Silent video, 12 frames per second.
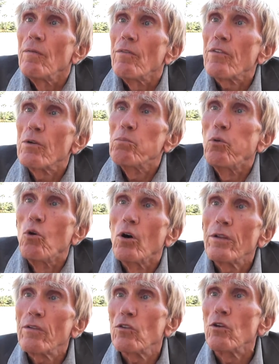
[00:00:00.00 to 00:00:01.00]

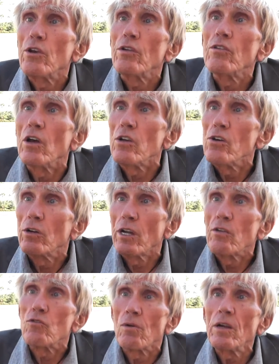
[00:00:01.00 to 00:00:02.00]
support, so you
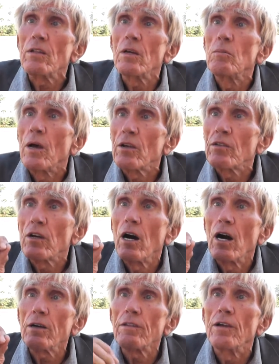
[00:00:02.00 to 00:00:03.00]
can drink them as
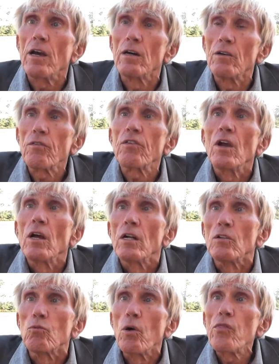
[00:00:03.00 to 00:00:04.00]
cocktails
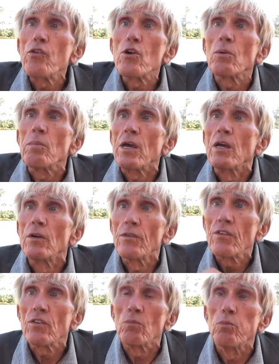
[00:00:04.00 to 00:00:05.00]
with your
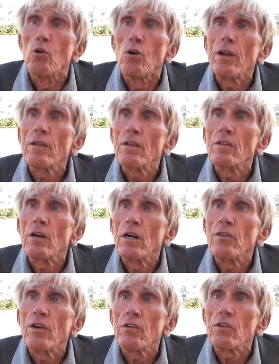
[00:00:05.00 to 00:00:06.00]
meals, supporting the
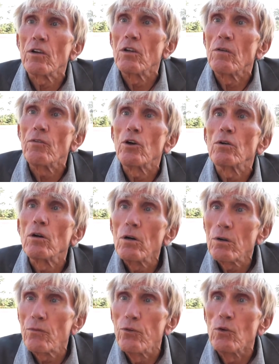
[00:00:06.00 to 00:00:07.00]
digestion of your
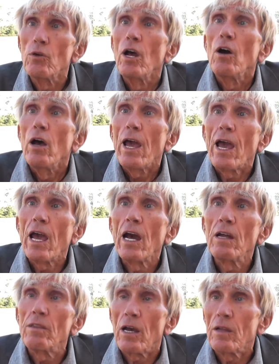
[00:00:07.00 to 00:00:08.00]
cooked food.
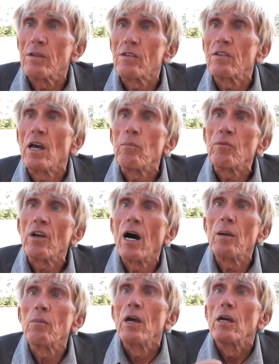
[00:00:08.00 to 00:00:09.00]
And at the same
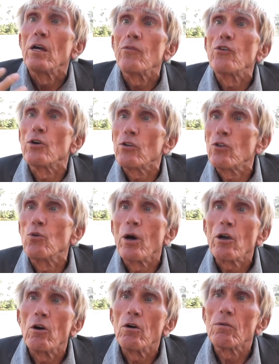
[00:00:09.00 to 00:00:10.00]
time, if you're
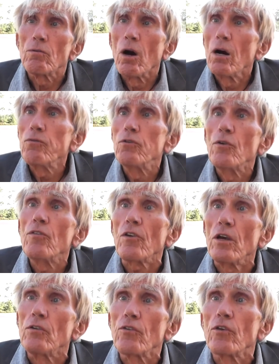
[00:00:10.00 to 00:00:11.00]
doing all raw foods,
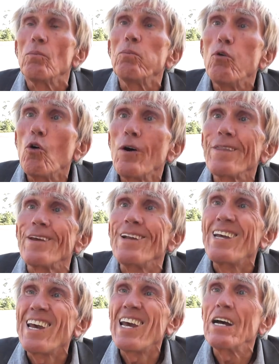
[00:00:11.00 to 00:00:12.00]
it'll support
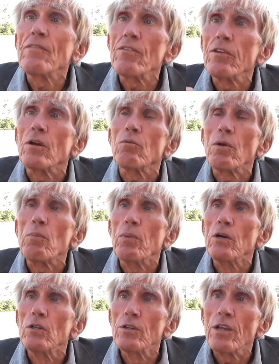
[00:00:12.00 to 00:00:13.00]
enhancing,
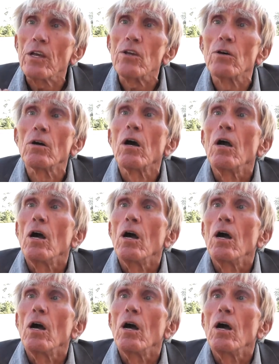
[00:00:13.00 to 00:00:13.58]
rebuilding your